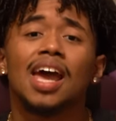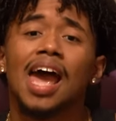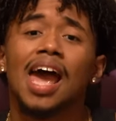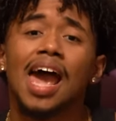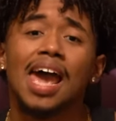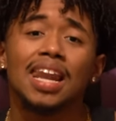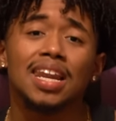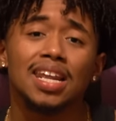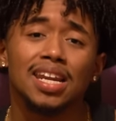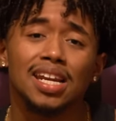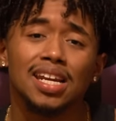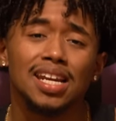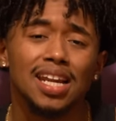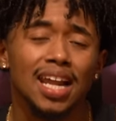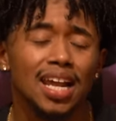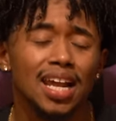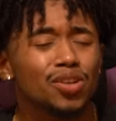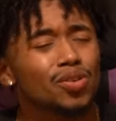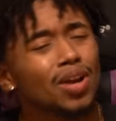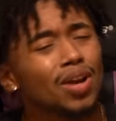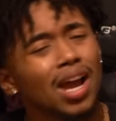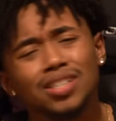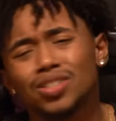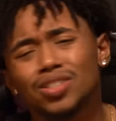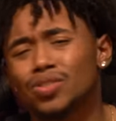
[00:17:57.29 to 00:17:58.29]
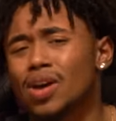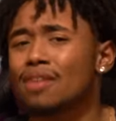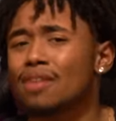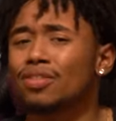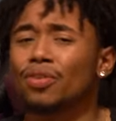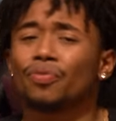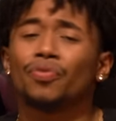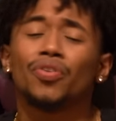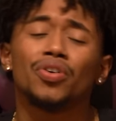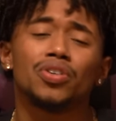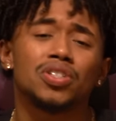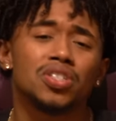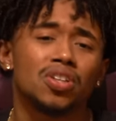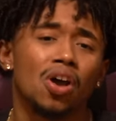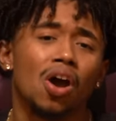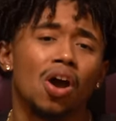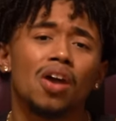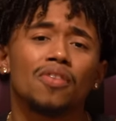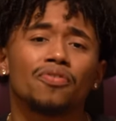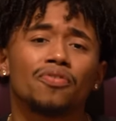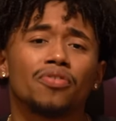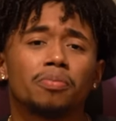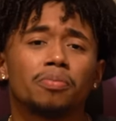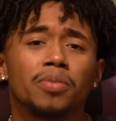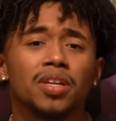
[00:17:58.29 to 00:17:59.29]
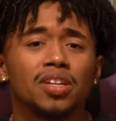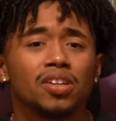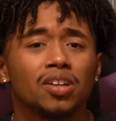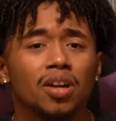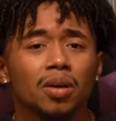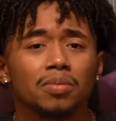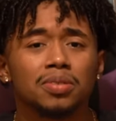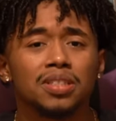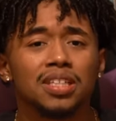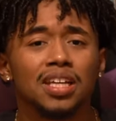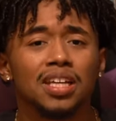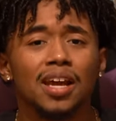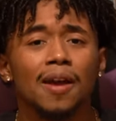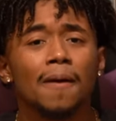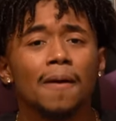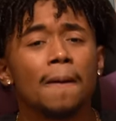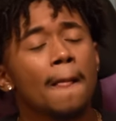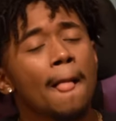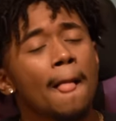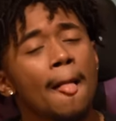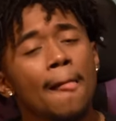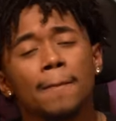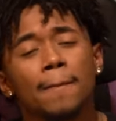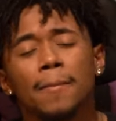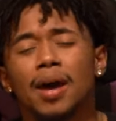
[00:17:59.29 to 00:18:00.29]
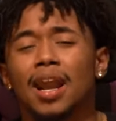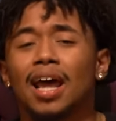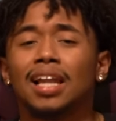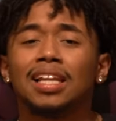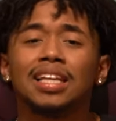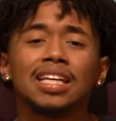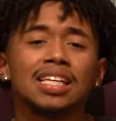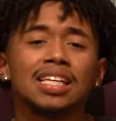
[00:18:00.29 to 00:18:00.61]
At the end of the day, you guys don't have to feel sorry for me, you know I'm saying? But at